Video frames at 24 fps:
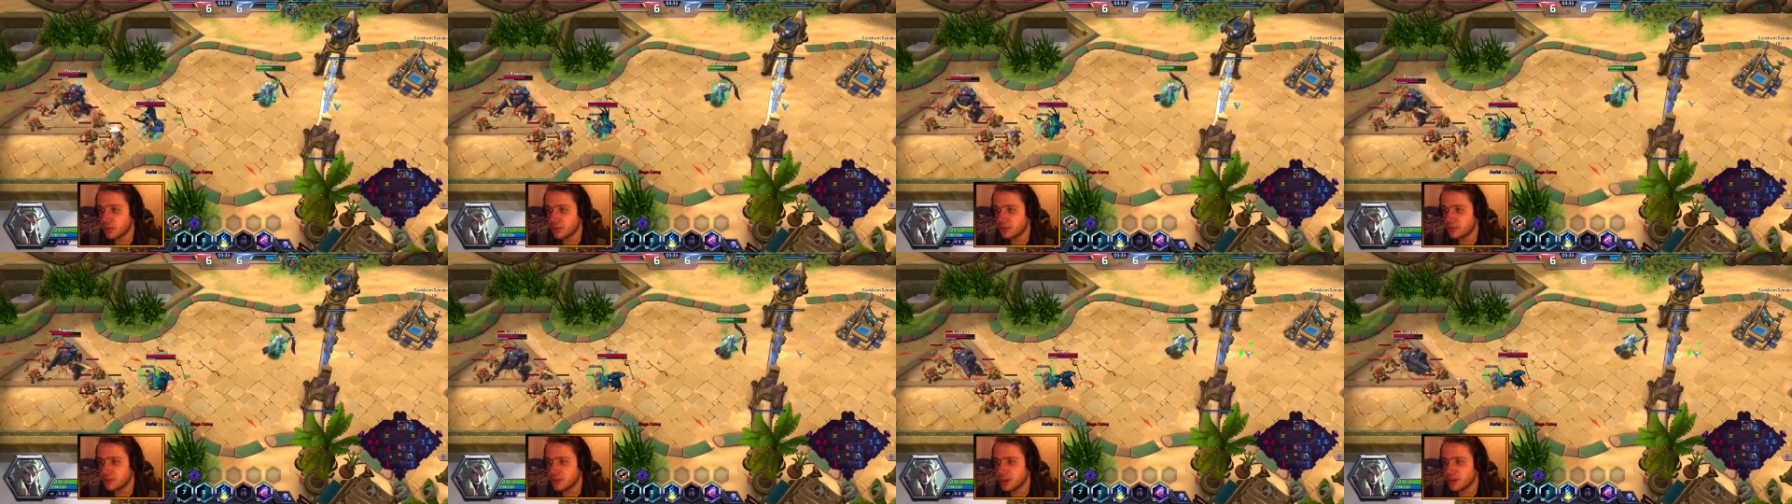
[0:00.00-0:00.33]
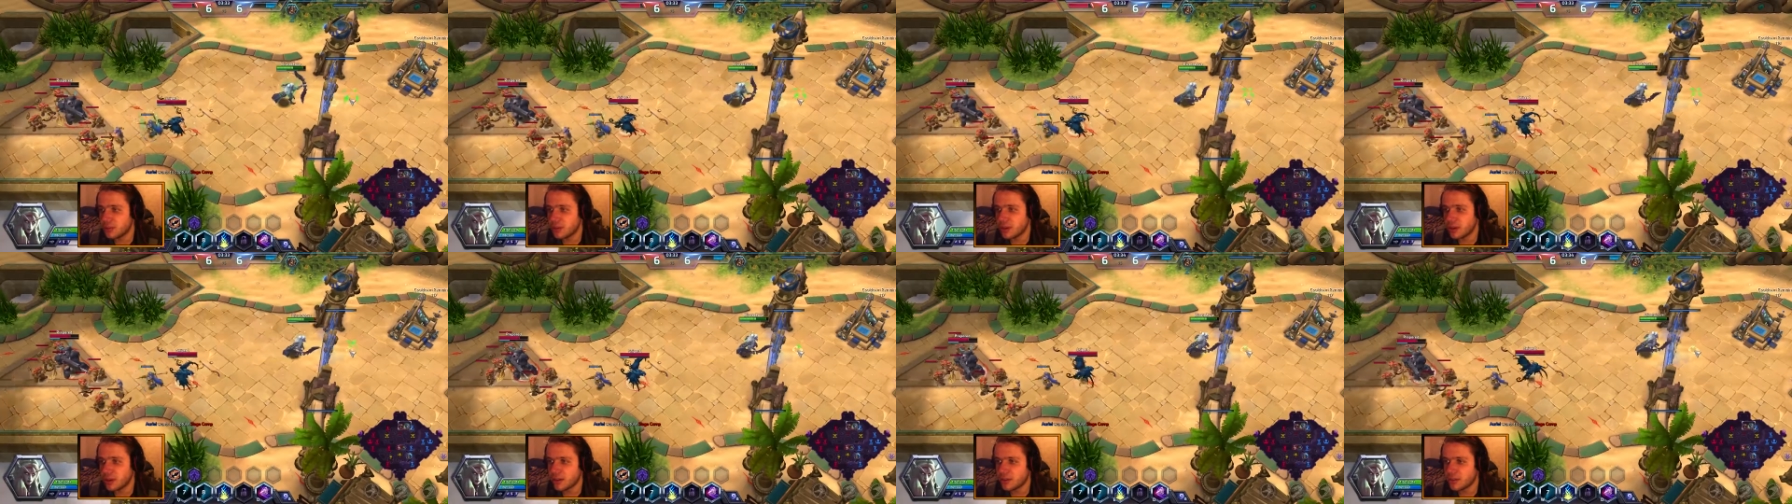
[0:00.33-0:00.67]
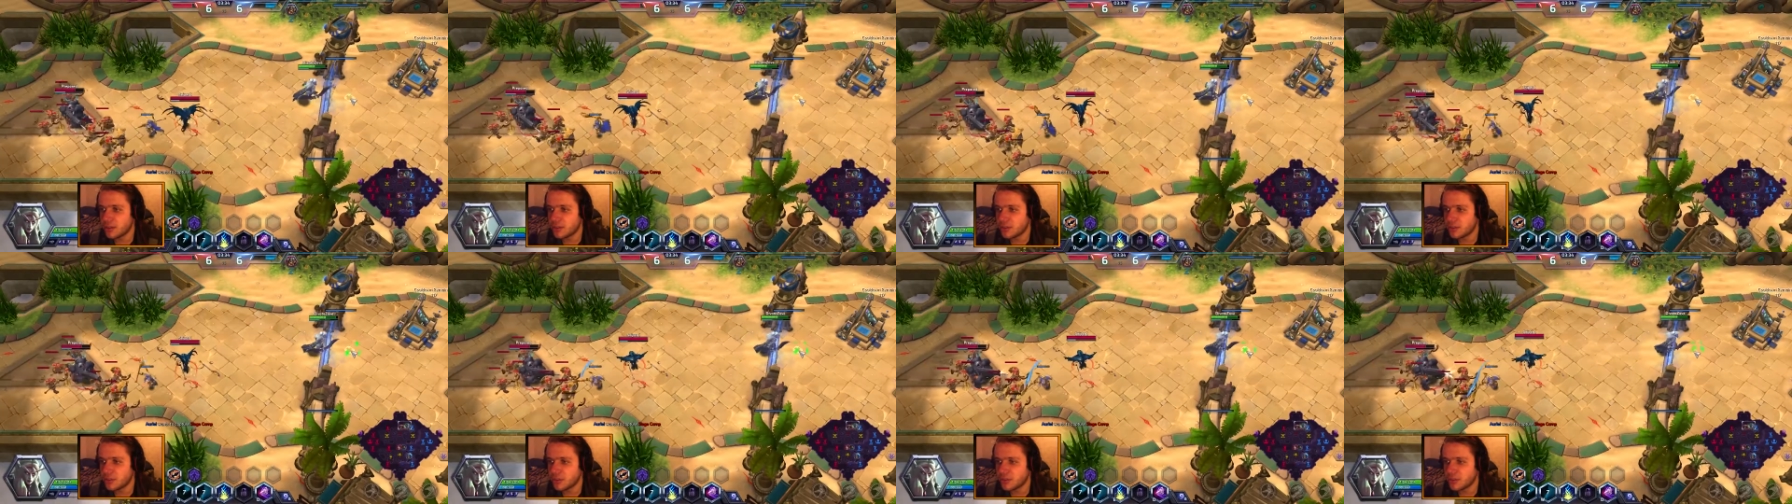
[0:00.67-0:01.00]
that maybe I
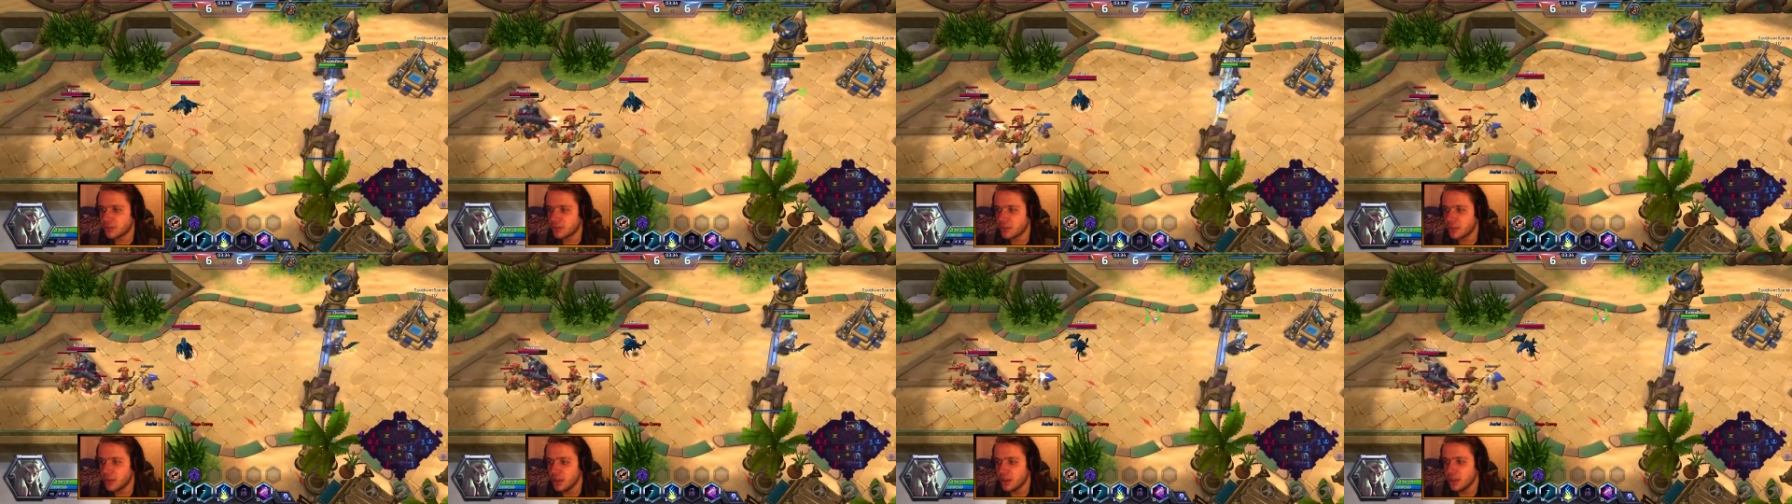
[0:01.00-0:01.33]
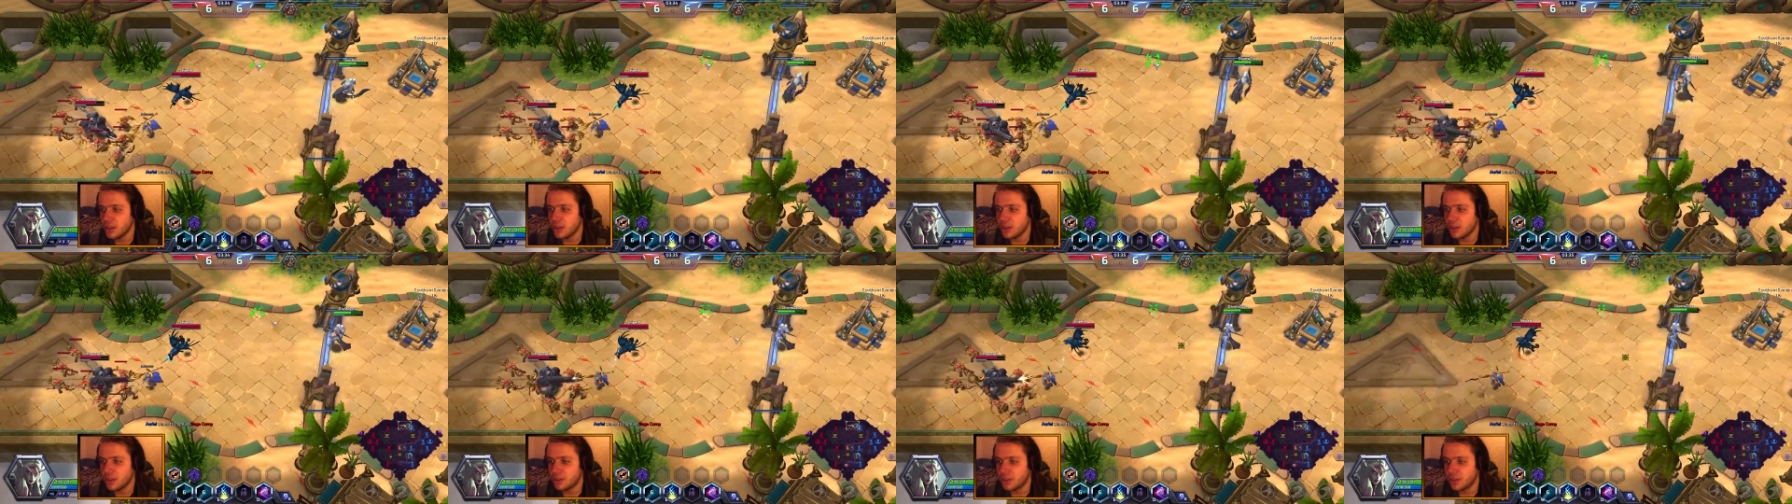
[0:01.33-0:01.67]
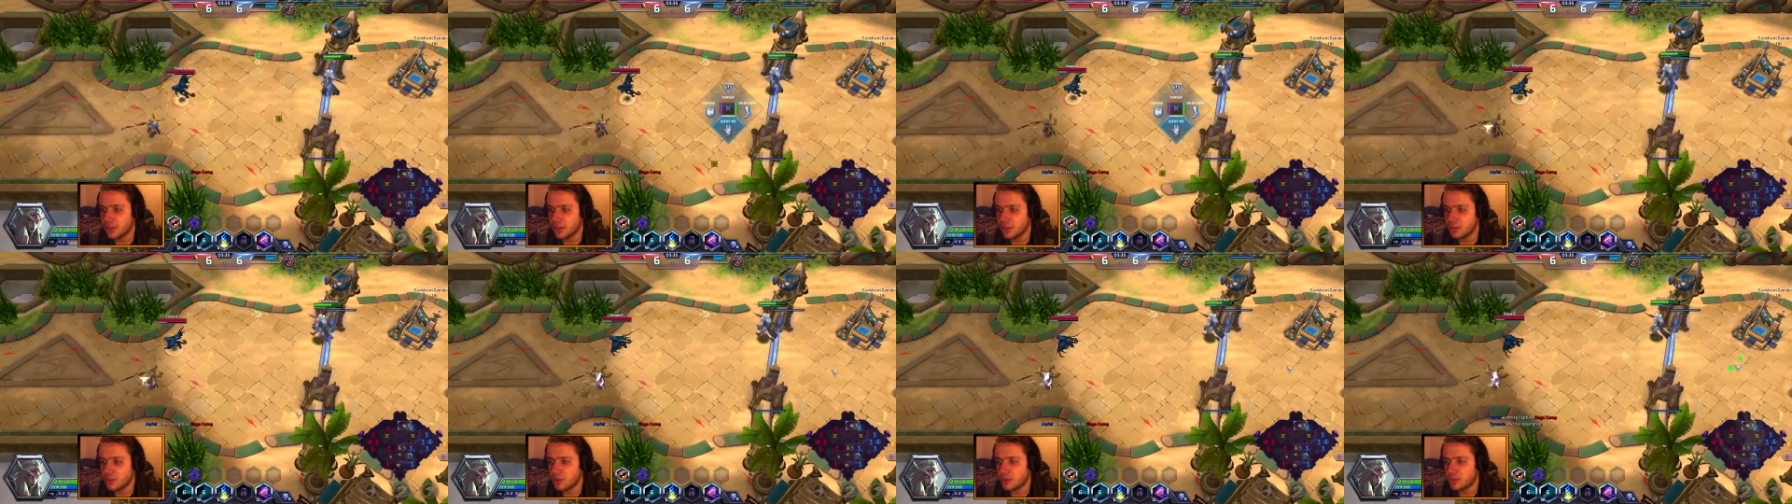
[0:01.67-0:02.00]
could have
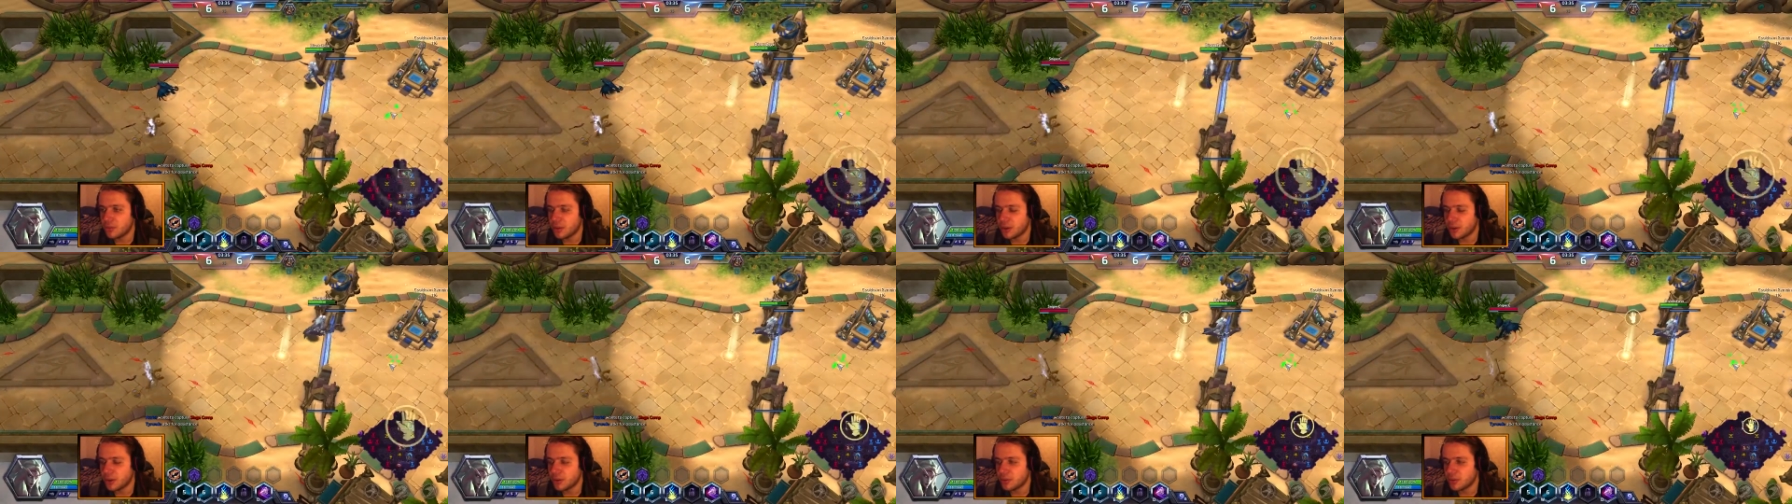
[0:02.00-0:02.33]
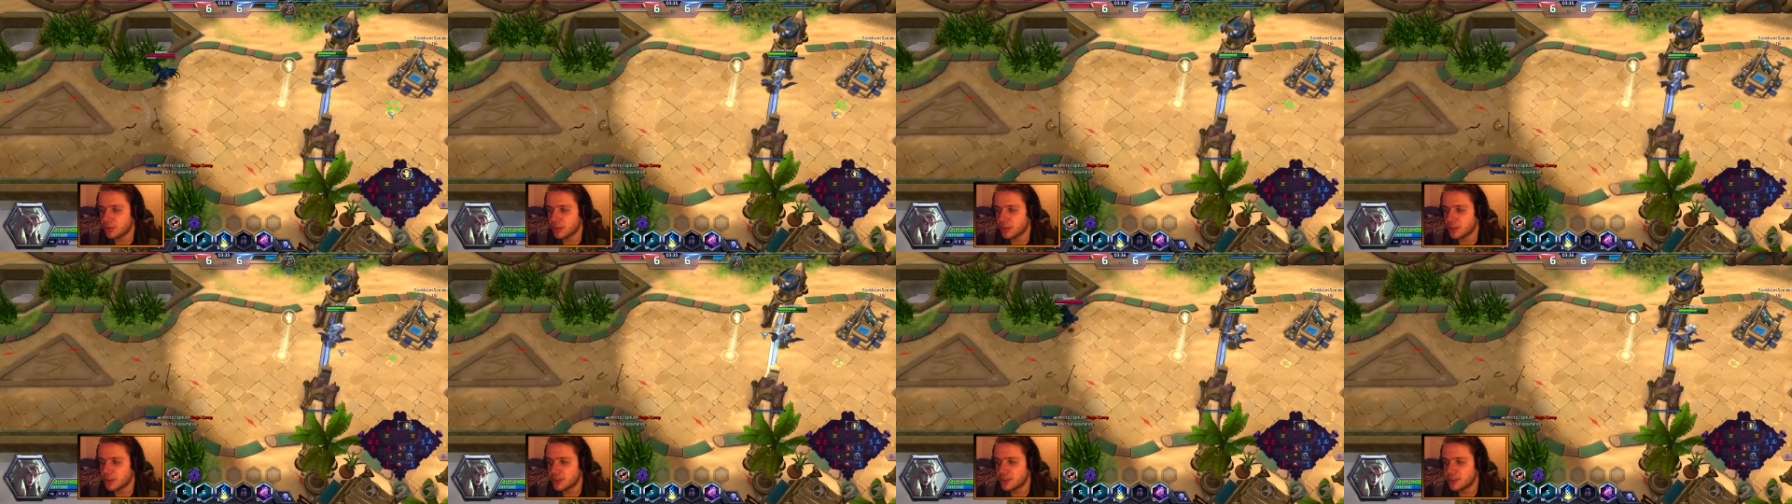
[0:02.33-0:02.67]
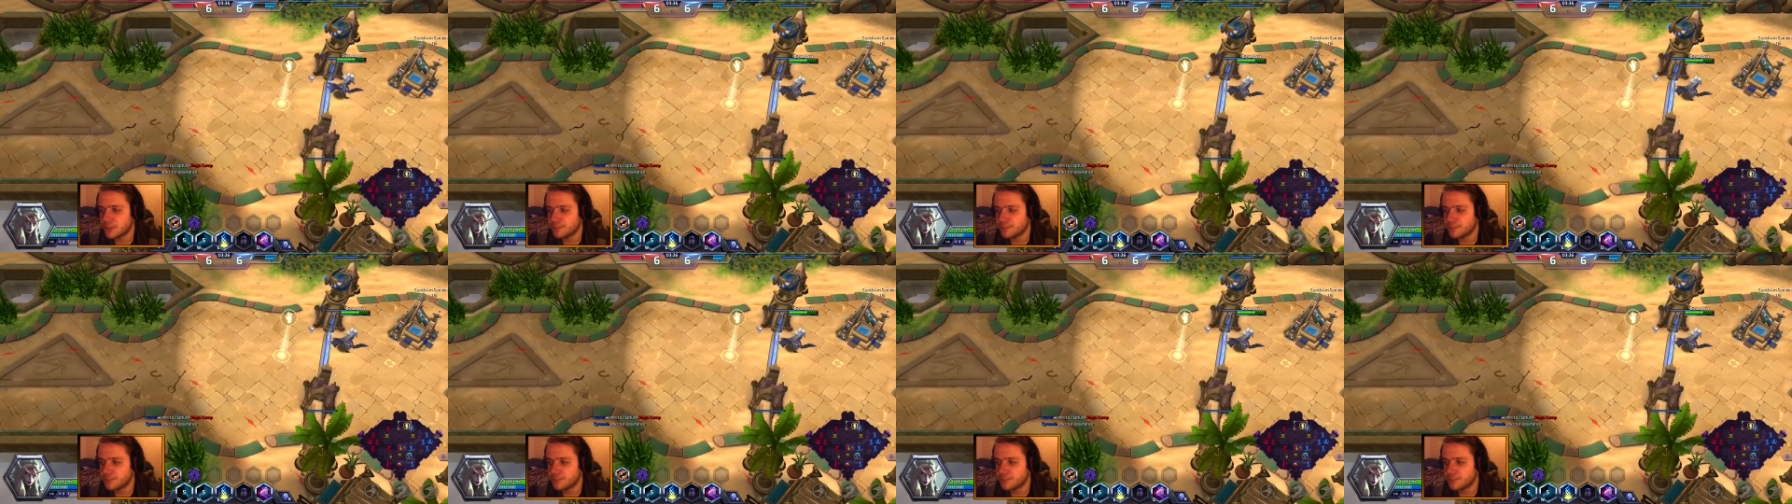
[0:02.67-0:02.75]
done a bit better, but...